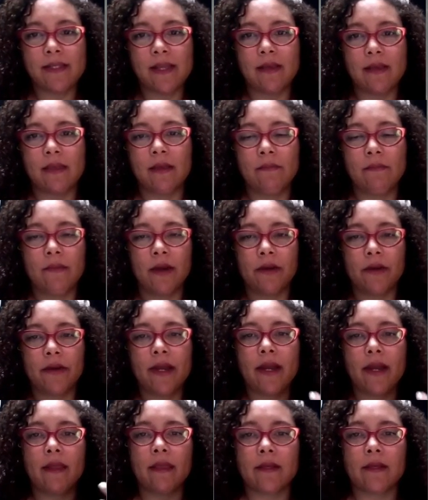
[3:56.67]
and then the
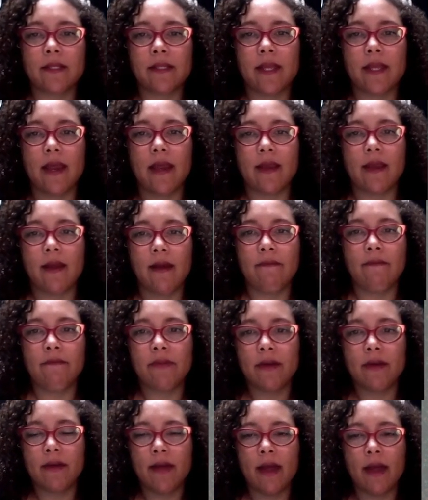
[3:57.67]
Marian, the saying of
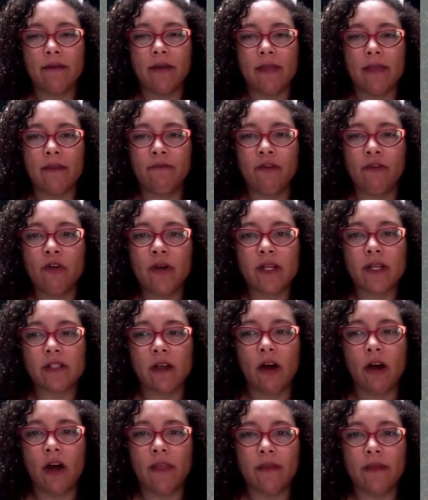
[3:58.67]
and the focus
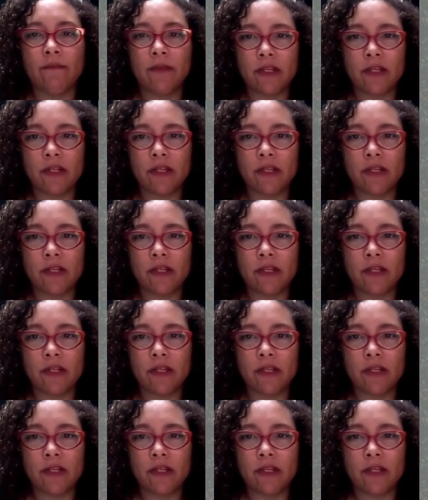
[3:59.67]
on the